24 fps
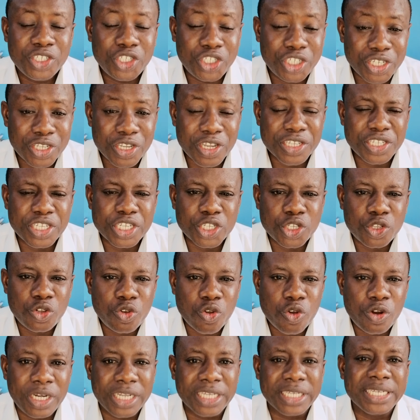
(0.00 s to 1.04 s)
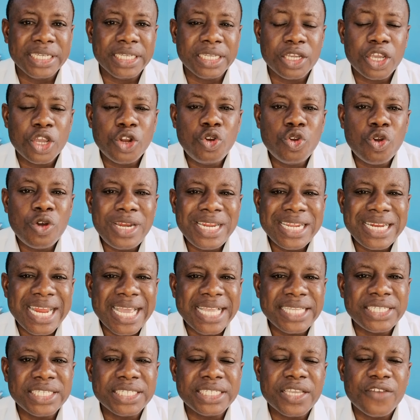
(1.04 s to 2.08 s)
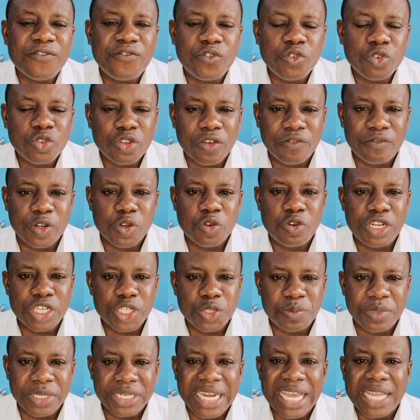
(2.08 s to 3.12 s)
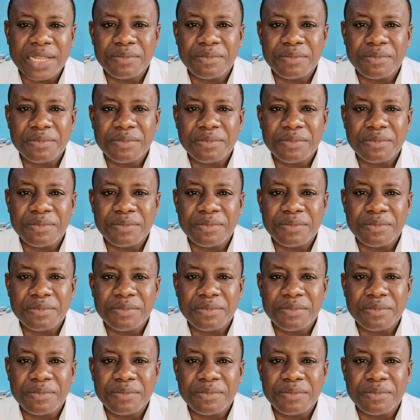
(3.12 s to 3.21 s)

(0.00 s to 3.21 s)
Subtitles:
Jesus is lowly. Lowliness is a fruit of the Holy Spirit.